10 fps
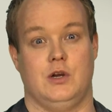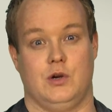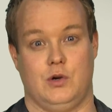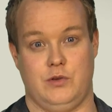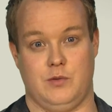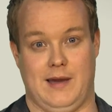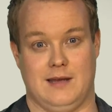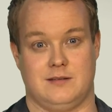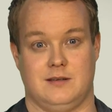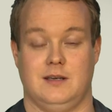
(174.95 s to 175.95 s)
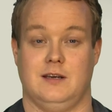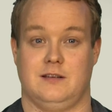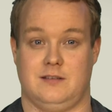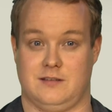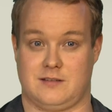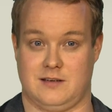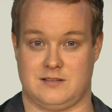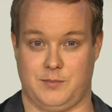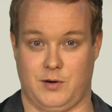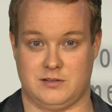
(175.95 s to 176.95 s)
who you met, to discuss
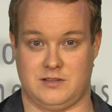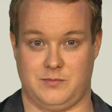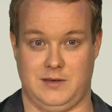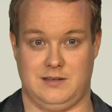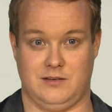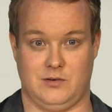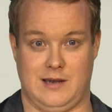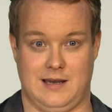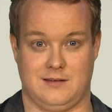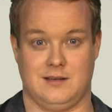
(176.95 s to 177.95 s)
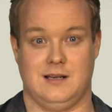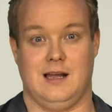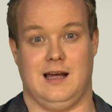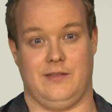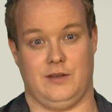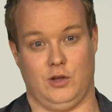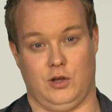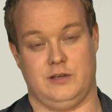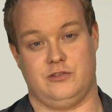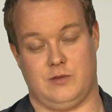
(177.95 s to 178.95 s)
the positive meetings you had, and the
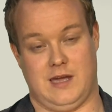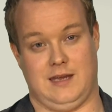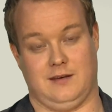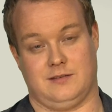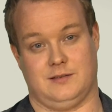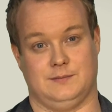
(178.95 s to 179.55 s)
knowledge you gained.